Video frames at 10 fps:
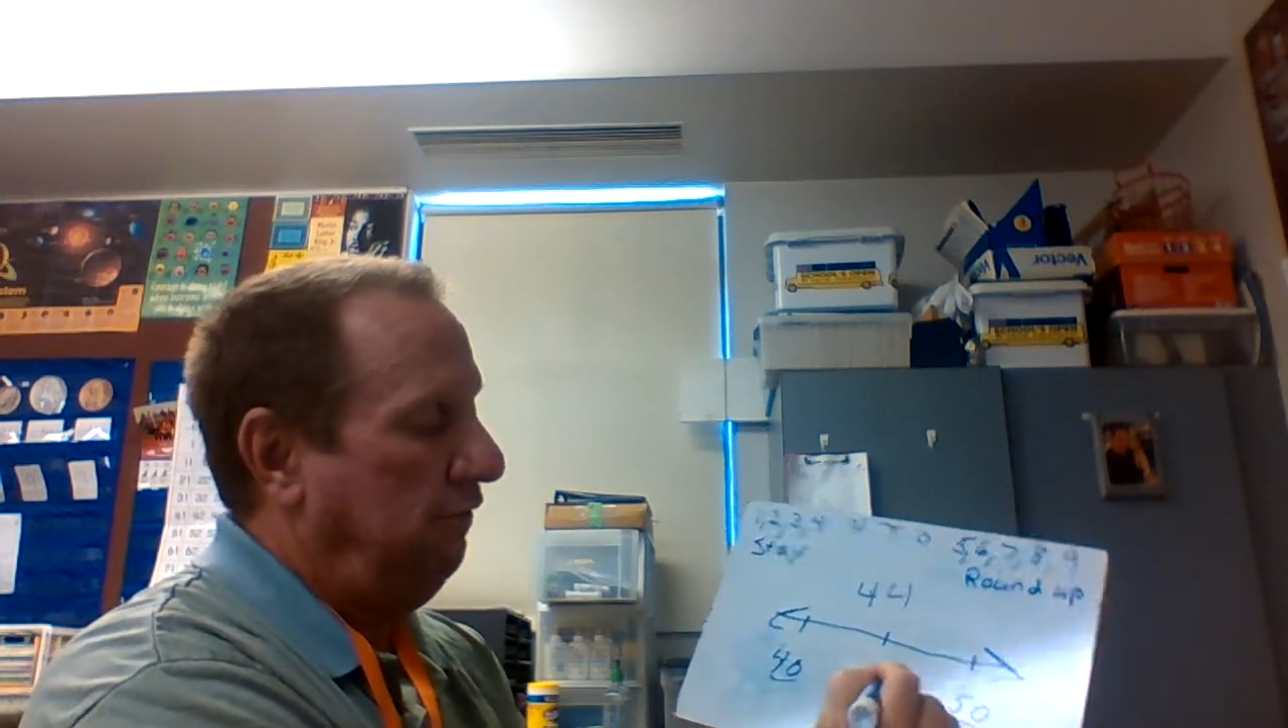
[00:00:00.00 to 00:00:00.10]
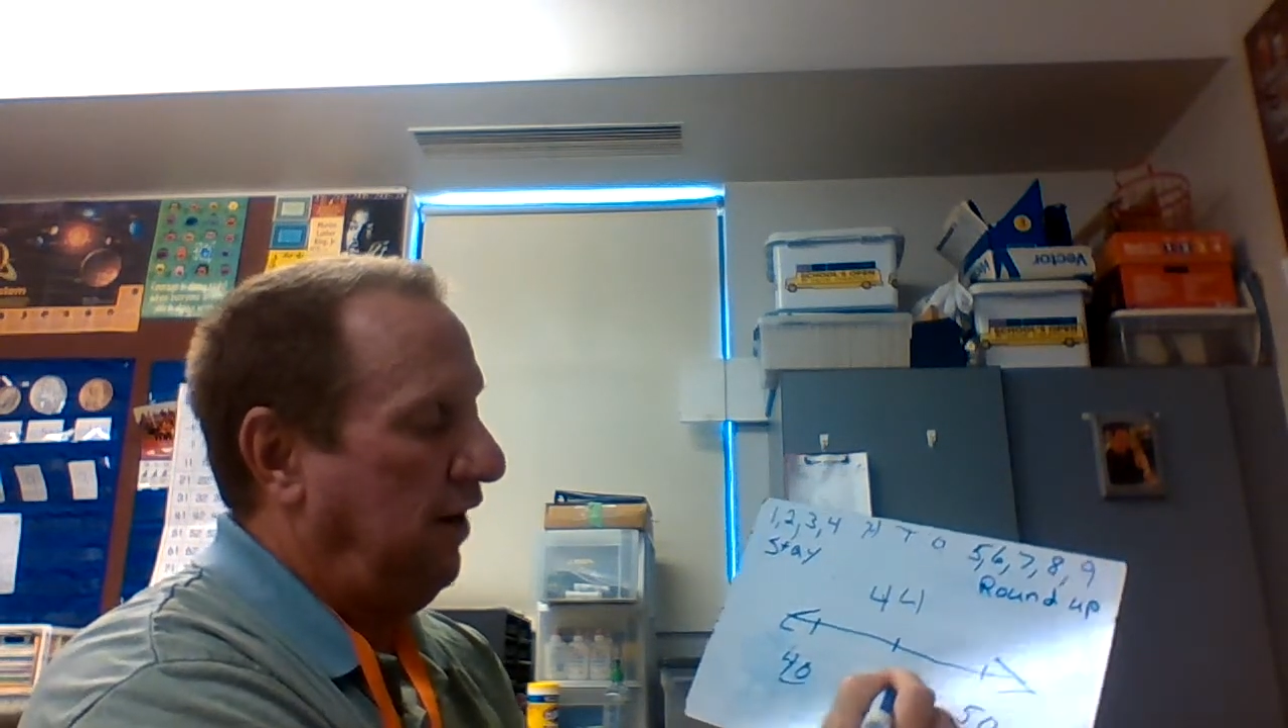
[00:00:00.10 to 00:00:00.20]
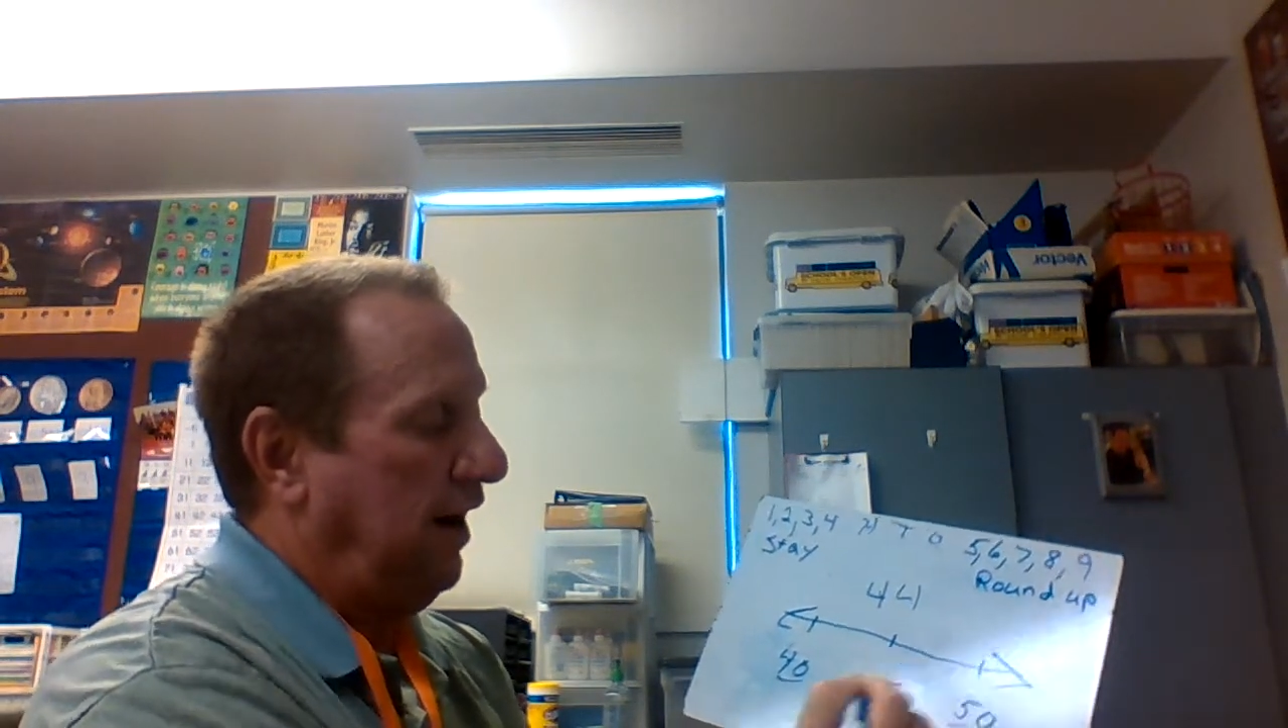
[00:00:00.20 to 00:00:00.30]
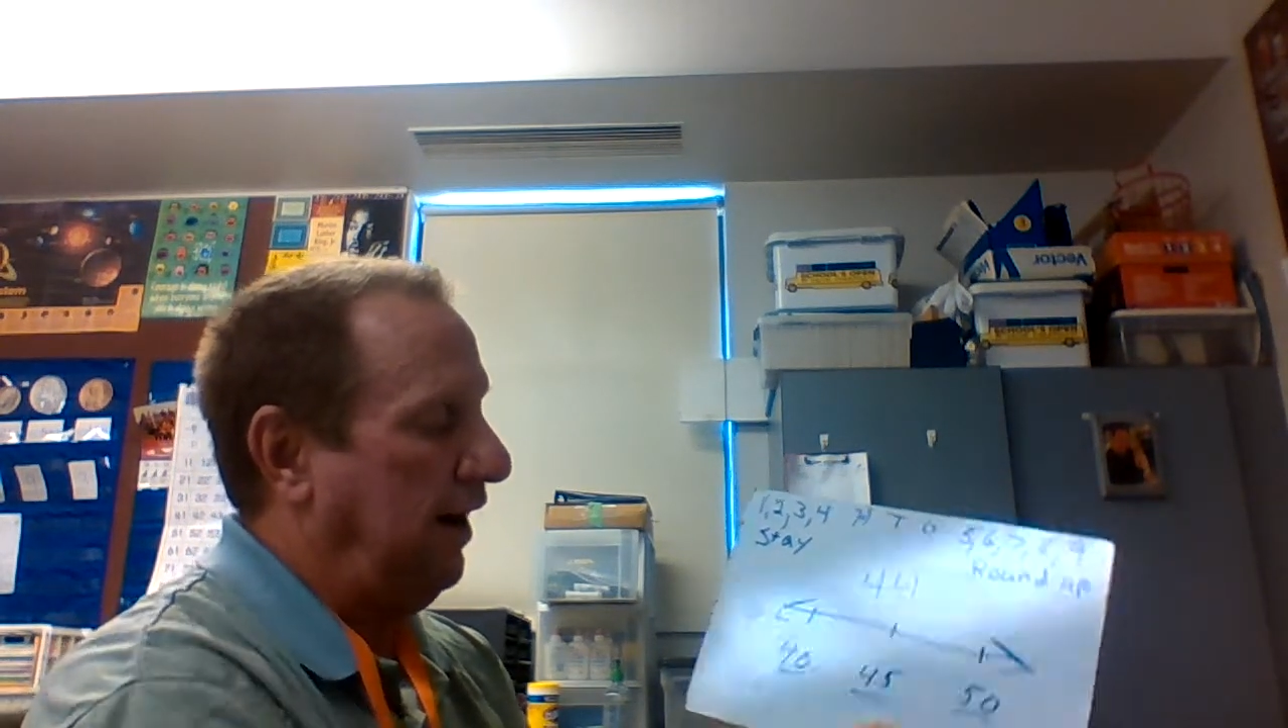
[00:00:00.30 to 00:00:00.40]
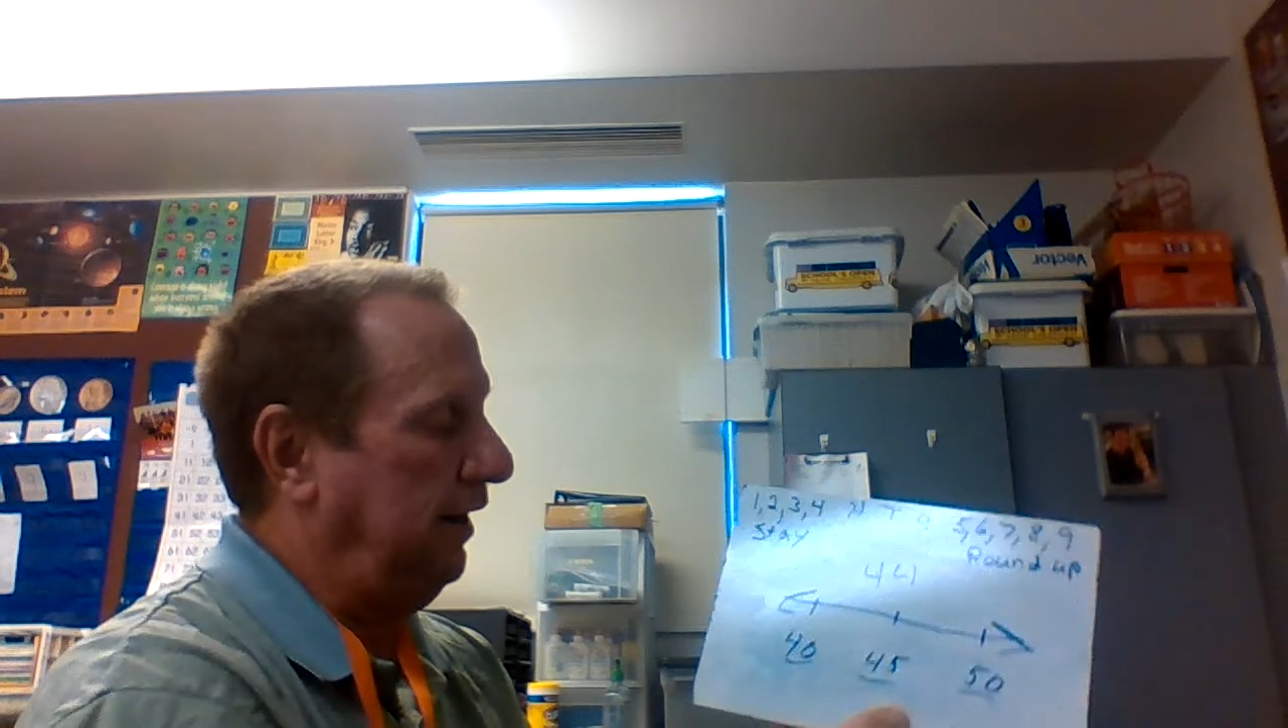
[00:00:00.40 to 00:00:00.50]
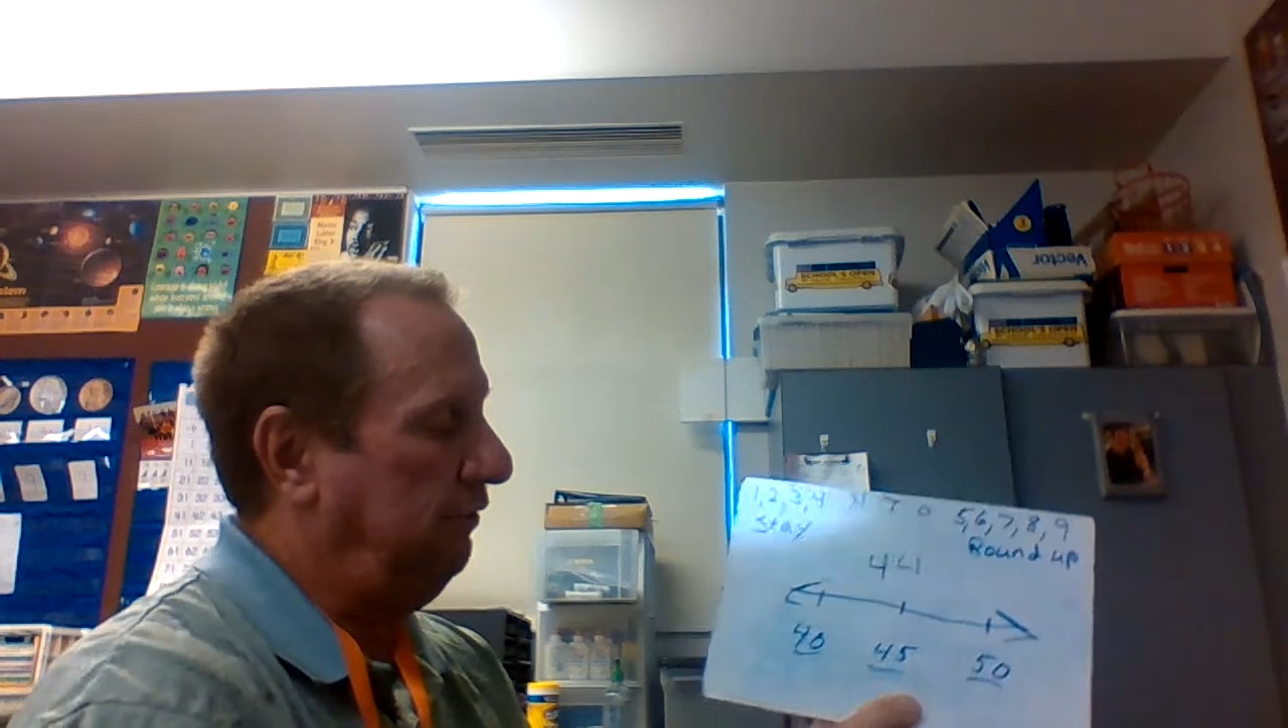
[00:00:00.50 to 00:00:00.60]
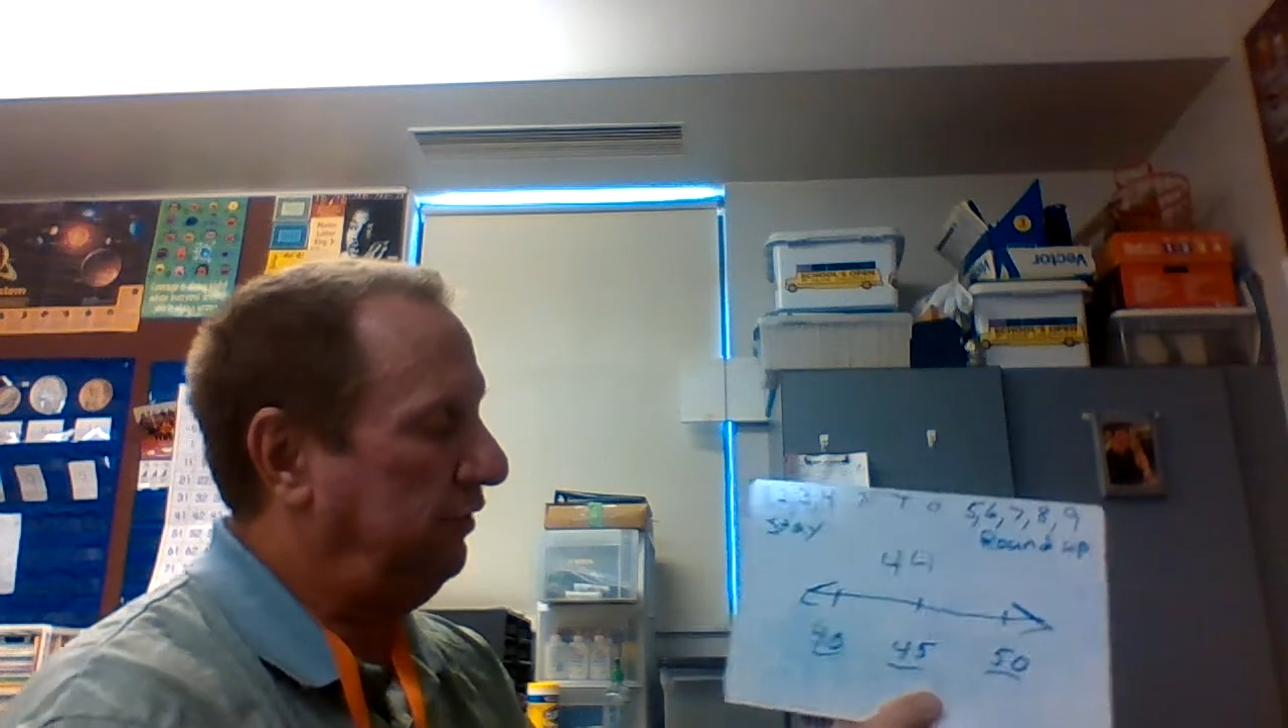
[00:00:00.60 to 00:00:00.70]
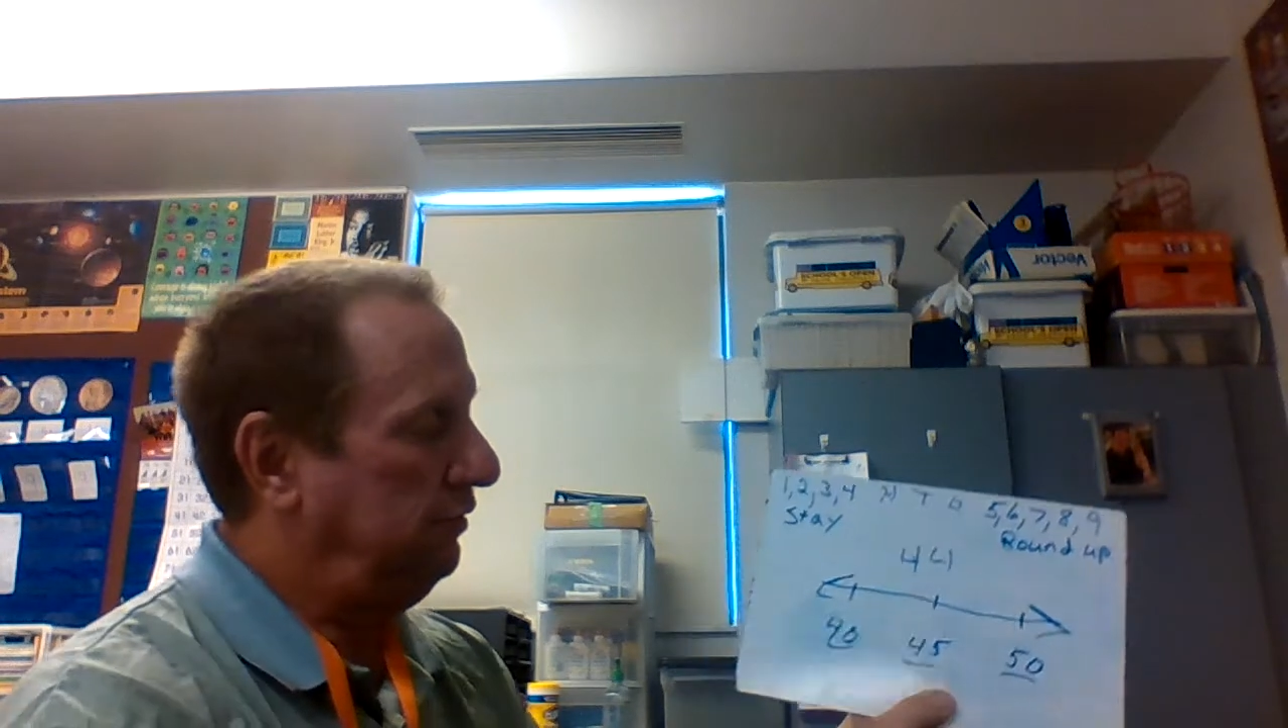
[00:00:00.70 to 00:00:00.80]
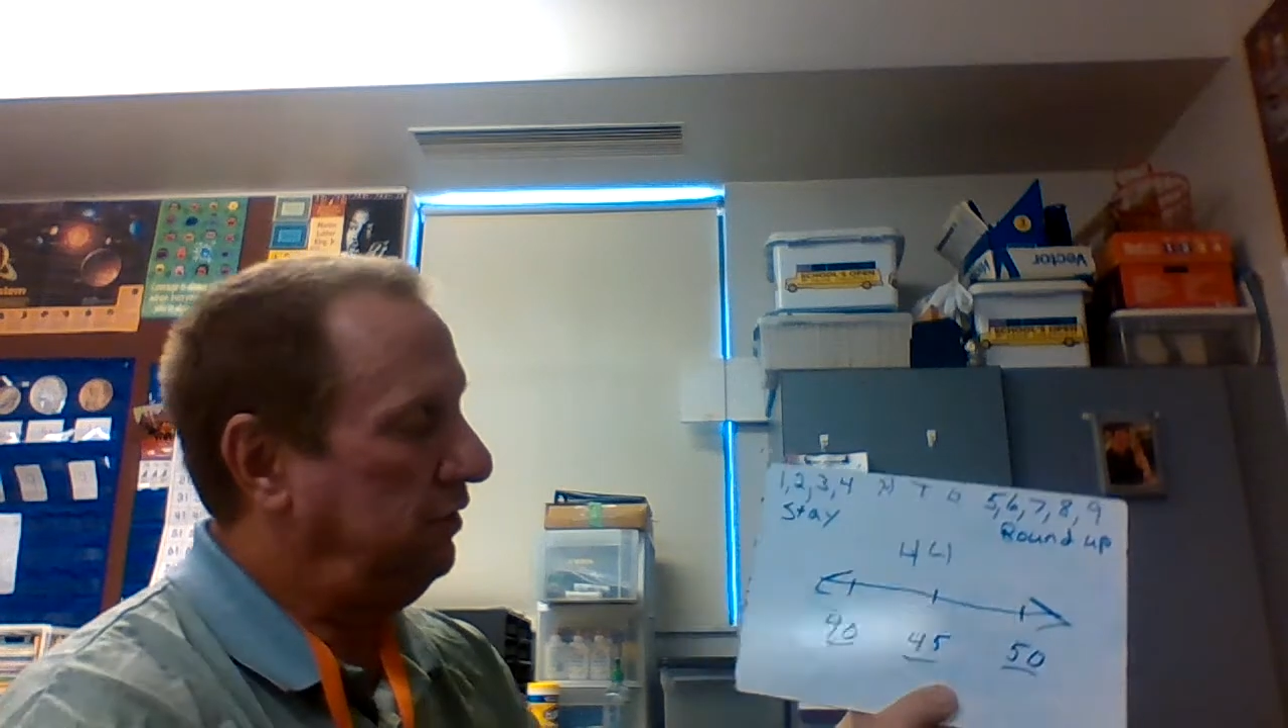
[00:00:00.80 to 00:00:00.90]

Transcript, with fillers: five.